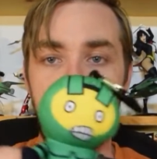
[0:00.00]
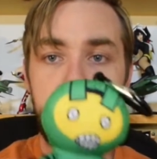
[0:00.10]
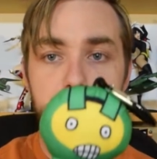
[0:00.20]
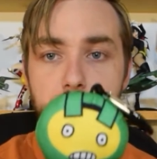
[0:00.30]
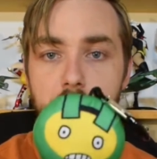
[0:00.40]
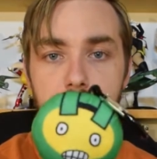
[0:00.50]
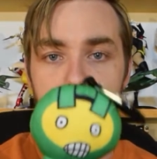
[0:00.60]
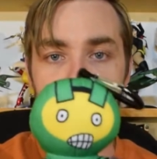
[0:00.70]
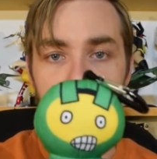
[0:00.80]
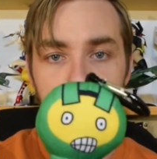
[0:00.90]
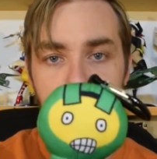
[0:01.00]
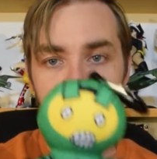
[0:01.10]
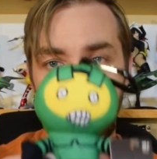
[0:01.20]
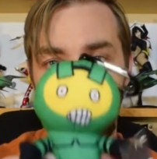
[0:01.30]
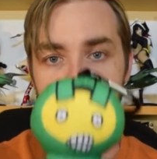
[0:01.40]
These would probably normally run
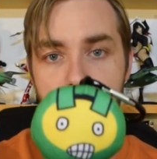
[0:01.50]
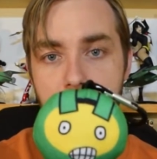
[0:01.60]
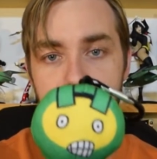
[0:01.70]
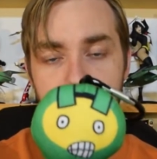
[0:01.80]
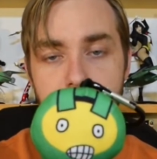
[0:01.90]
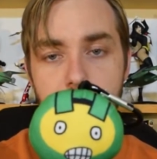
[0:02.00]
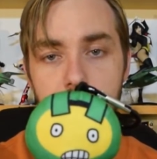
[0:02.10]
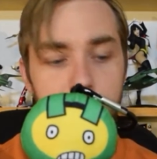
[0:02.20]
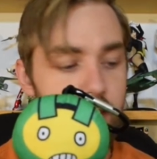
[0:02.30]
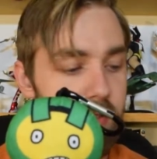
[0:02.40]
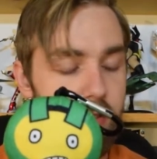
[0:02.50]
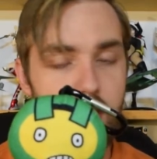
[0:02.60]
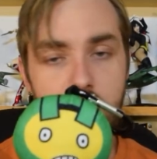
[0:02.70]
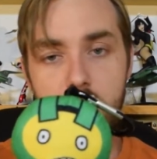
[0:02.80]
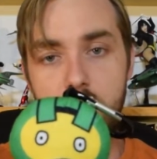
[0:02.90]
between $5 and $8.
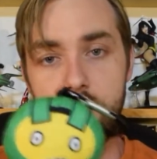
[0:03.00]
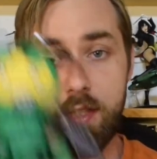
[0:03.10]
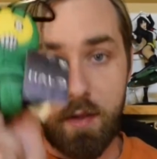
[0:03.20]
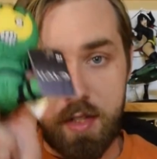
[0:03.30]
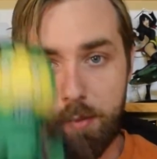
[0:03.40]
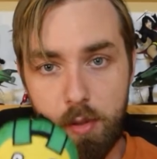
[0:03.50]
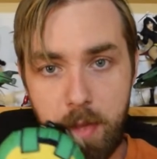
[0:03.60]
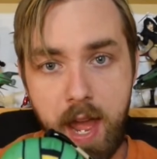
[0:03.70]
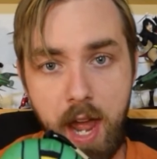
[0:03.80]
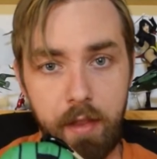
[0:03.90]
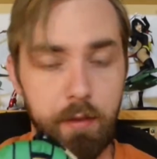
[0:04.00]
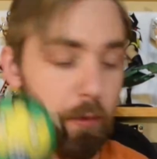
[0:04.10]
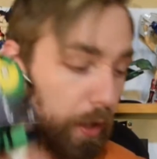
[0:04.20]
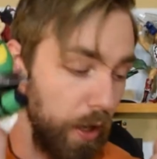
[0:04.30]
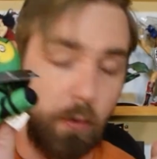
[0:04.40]
Just for simple math,
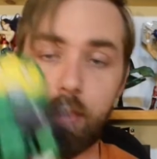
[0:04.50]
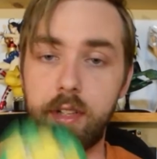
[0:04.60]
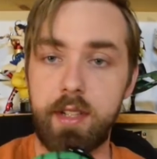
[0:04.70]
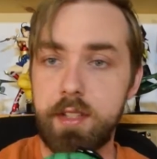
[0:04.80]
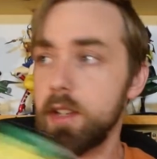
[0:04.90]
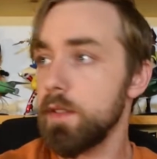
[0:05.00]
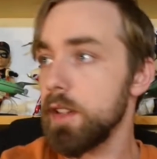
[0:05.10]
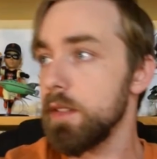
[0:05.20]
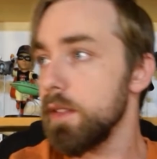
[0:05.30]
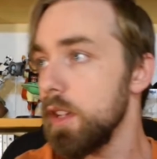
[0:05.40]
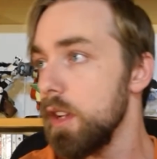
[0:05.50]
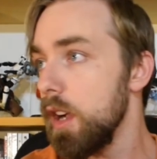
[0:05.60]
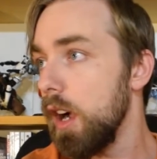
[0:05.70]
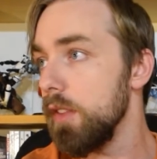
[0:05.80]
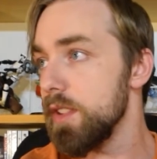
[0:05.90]
we're gonna go really conservative
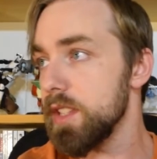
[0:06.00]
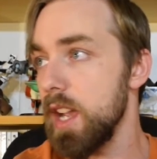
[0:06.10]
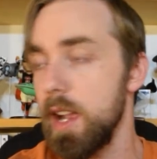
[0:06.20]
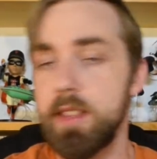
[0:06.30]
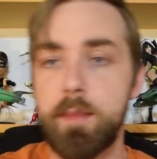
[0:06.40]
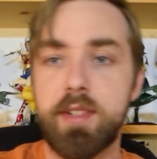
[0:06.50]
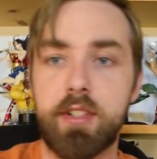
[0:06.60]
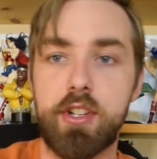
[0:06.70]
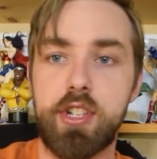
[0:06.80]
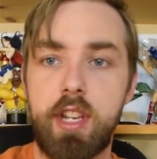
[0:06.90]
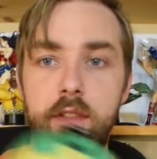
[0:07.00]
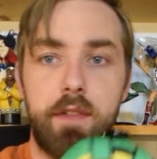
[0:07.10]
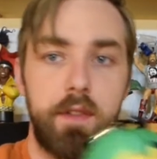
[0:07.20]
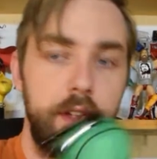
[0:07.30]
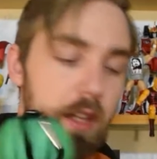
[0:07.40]
on this guy, the Mr.
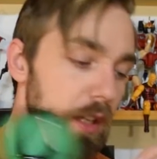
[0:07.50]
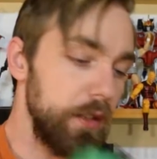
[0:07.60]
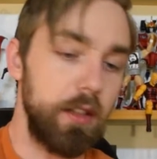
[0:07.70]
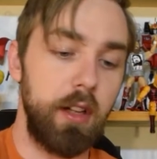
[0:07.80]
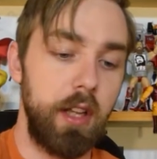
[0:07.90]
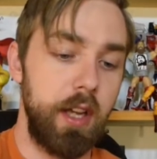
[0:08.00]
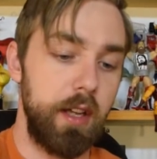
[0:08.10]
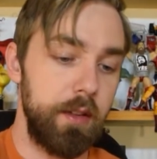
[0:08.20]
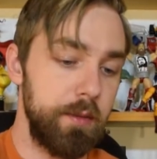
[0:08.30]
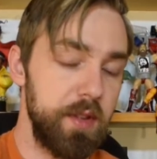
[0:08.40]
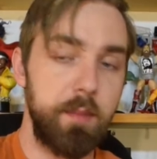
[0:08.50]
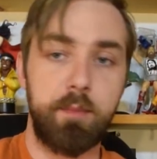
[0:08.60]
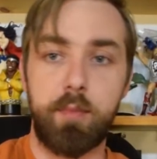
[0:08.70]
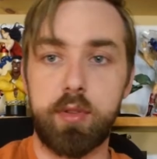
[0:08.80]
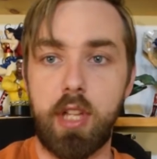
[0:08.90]
Chief little
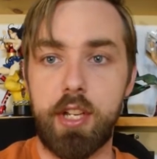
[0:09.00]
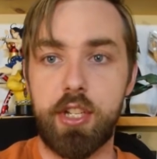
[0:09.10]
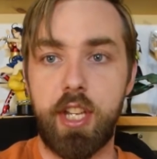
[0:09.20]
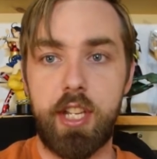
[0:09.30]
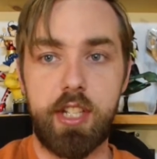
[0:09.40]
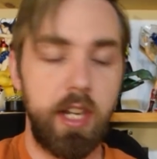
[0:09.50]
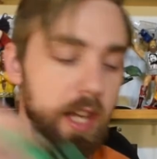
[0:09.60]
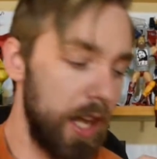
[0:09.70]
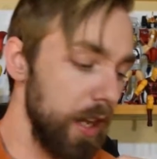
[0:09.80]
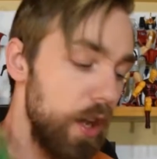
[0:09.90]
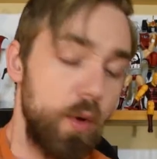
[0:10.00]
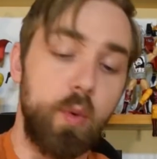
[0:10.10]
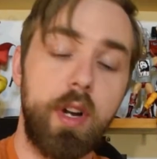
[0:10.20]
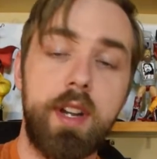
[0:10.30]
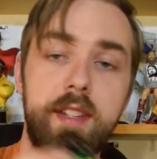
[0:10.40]
plush keychain guy.
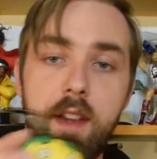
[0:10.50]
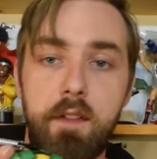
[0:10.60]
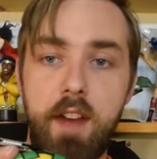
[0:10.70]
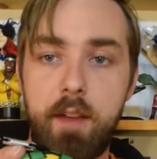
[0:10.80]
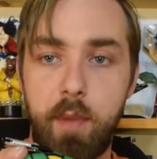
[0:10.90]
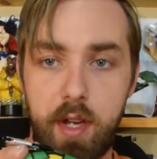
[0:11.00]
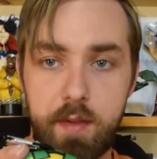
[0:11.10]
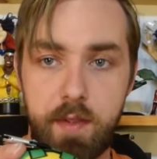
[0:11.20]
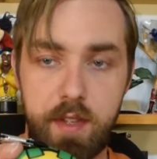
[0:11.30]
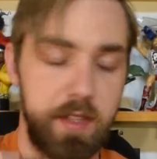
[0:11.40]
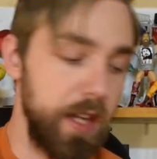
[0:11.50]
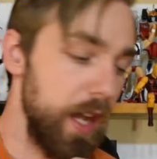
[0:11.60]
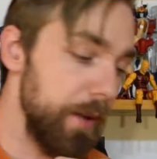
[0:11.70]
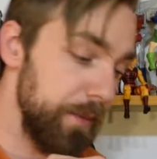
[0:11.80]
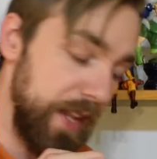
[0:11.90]
We're gonna say $5 for this
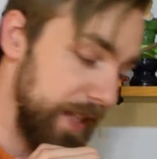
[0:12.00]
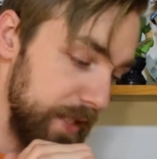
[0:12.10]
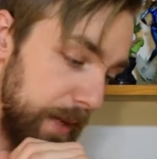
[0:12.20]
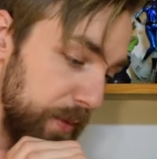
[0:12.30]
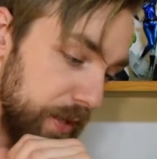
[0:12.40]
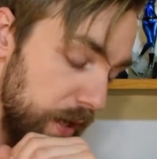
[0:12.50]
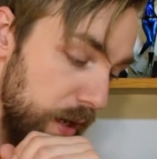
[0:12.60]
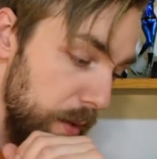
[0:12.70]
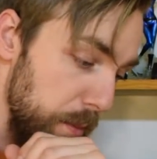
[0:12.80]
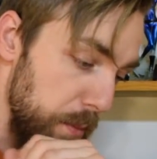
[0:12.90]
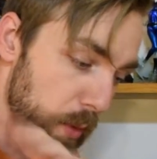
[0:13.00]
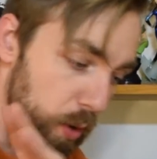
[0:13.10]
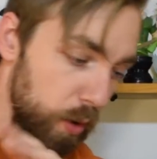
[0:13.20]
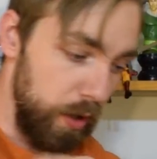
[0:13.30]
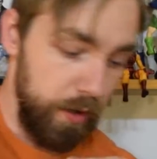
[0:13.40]
guy. That seems
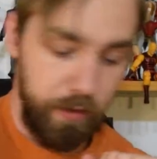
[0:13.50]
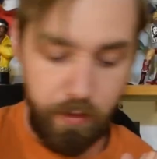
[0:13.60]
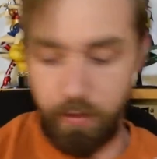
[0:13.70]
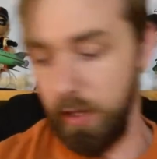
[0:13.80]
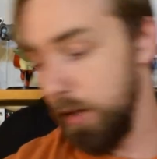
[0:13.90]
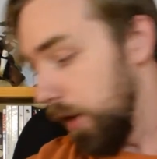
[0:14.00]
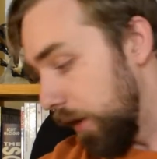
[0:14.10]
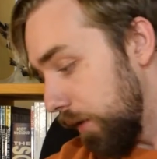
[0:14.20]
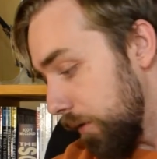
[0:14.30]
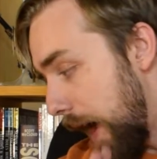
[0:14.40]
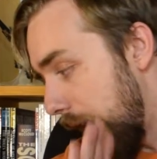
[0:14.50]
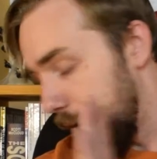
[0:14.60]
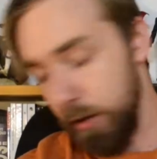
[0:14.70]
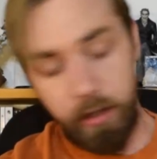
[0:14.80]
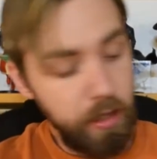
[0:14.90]
more than
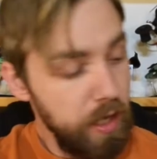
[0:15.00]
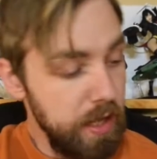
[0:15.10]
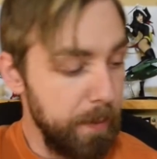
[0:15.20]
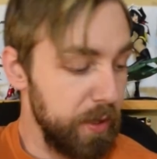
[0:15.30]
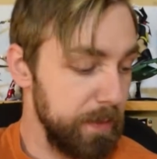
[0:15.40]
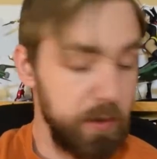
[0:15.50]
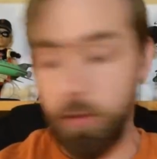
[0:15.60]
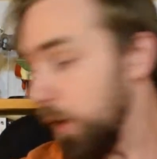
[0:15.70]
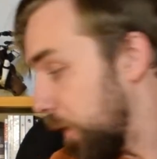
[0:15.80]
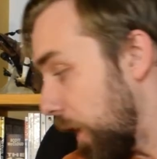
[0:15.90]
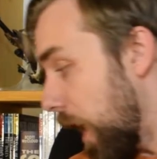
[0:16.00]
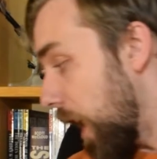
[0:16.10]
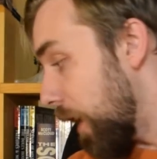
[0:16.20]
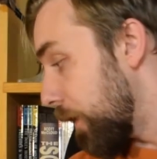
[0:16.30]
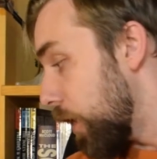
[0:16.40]
accurate. That puts up to
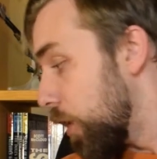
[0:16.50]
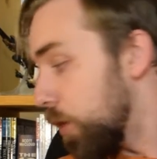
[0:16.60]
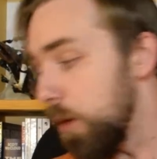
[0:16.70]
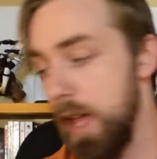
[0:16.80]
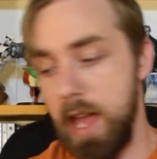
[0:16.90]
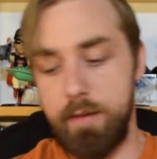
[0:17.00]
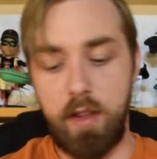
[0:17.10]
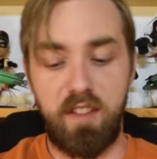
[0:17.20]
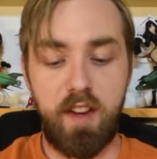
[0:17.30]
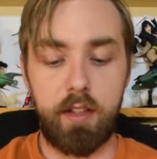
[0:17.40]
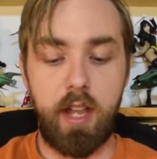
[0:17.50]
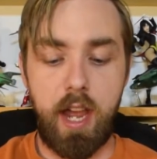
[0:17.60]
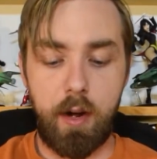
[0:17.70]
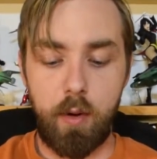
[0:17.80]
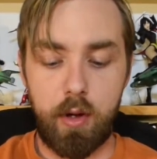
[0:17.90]
25. You have a fairly
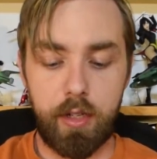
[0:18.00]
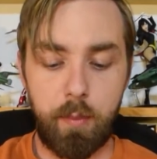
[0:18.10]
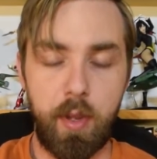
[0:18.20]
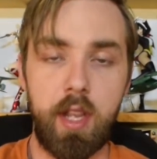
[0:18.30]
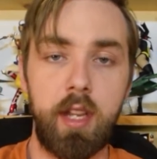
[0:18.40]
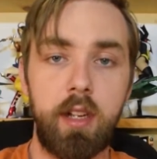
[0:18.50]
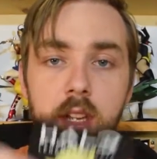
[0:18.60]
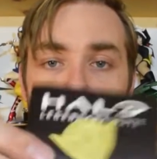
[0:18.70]
high quality pin.